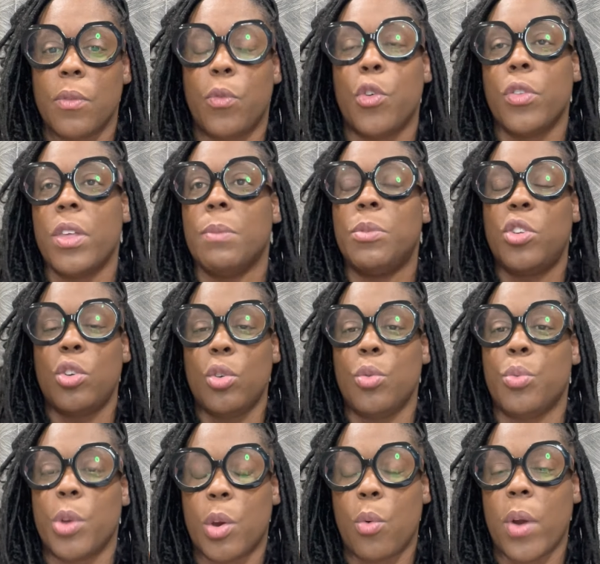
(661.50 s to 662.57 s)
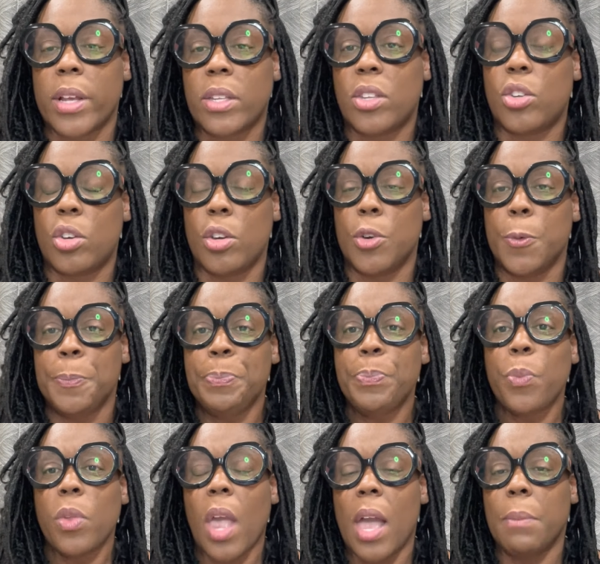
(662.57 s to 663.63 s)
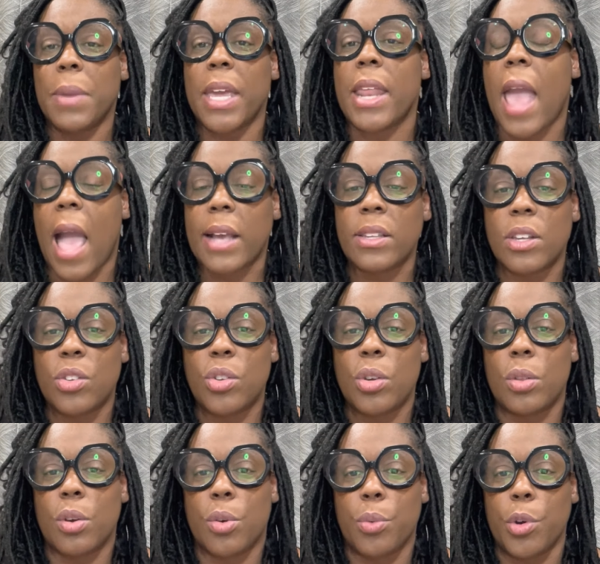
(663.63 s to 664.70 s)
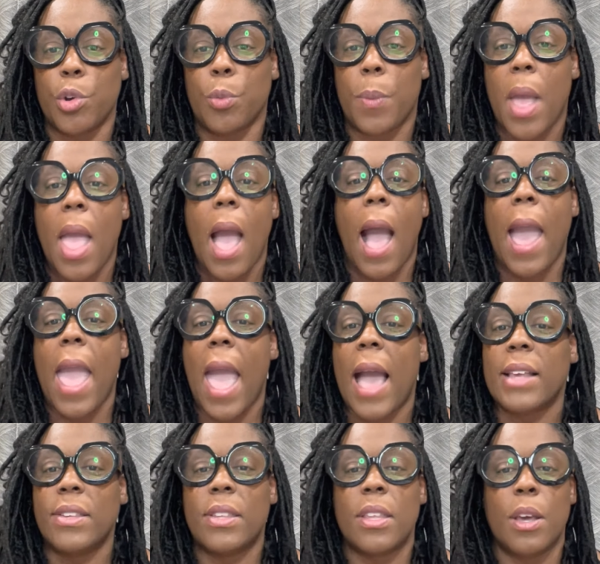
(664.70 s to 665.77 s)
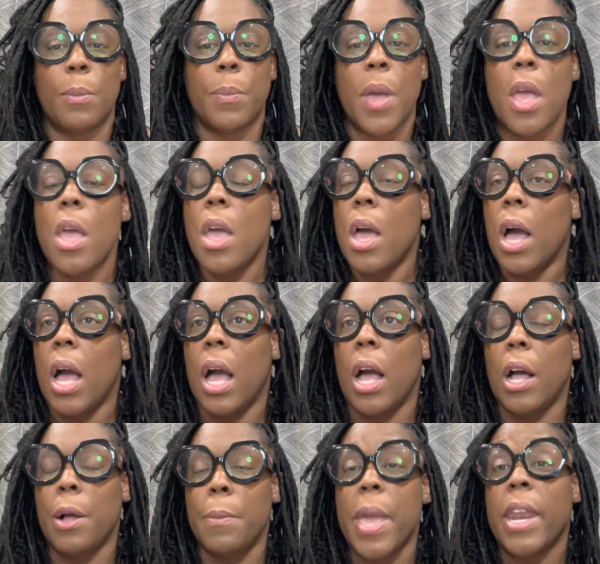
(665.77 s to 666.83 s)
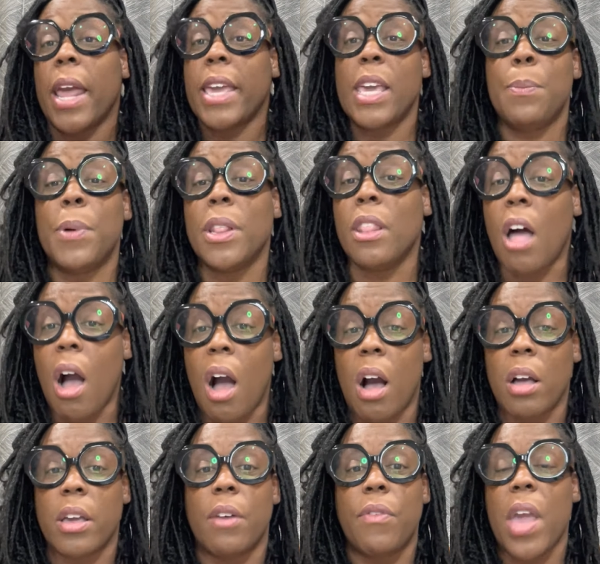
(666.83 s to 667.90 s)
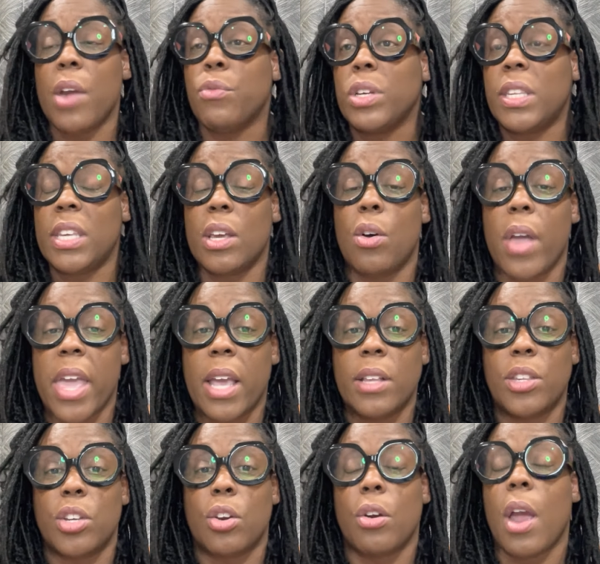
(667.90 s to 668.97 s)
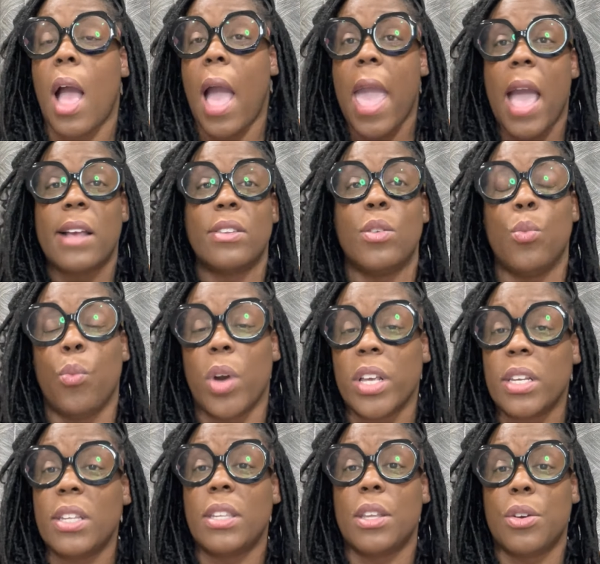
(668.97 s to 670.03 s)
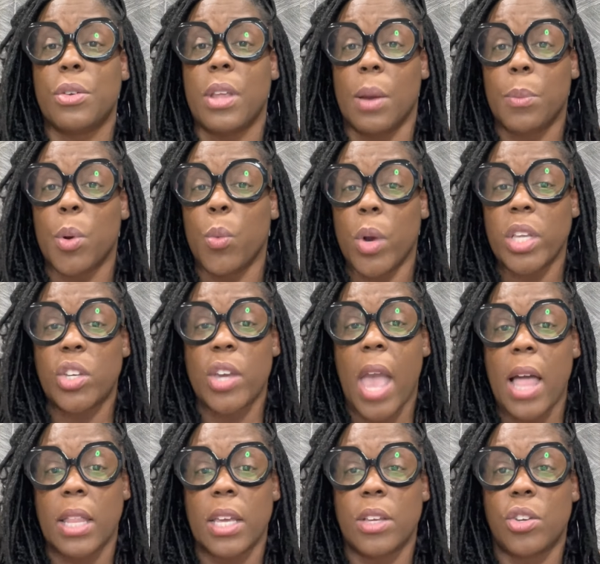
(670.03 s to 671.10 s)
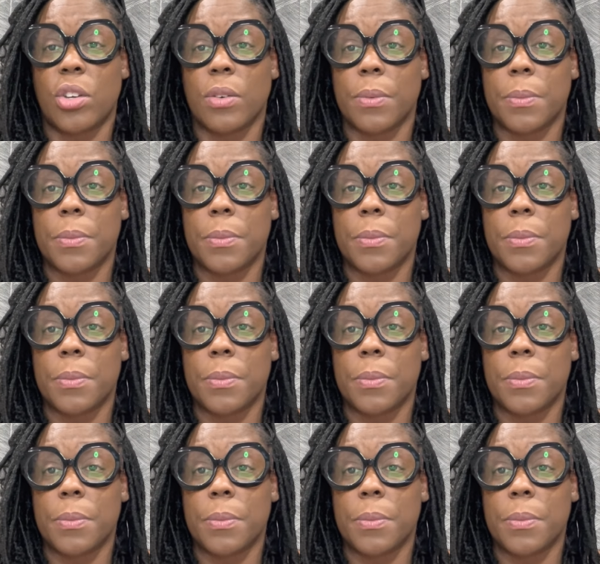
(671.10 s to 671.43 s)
for them to request to get access to the group. I ask them, and I keep a log of every single answer. I ask them, what is their number one challenge?